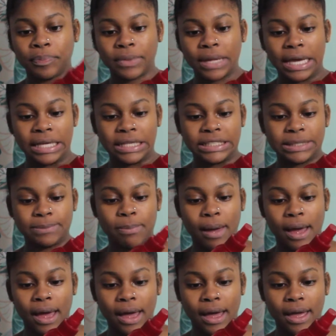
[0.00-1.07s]
It's
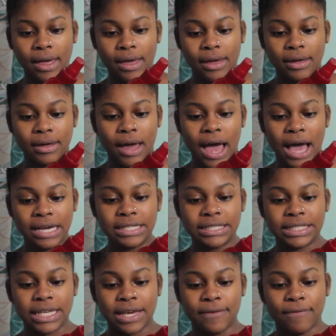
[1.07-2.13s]
by
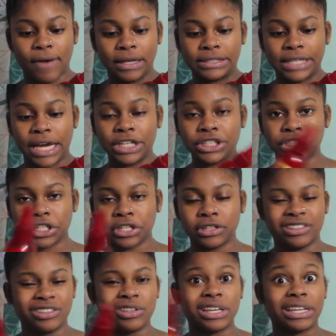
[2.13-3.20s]
Icy Fantasia.
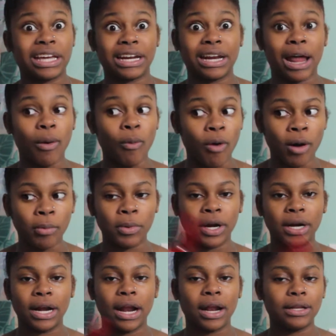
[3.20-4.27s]
You can get it at
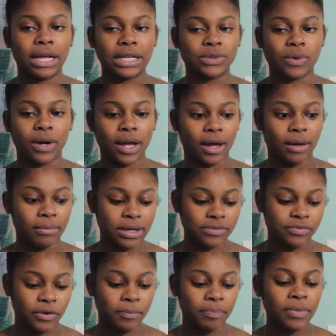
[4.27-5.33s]
Walmart. That's where I got mine
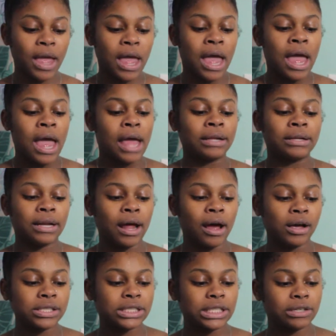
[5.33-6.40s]
from. And then I
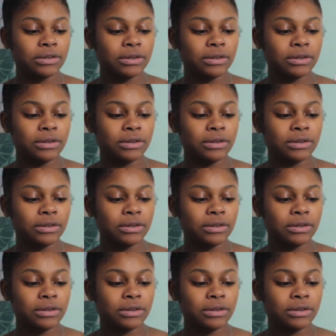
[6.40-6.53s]
also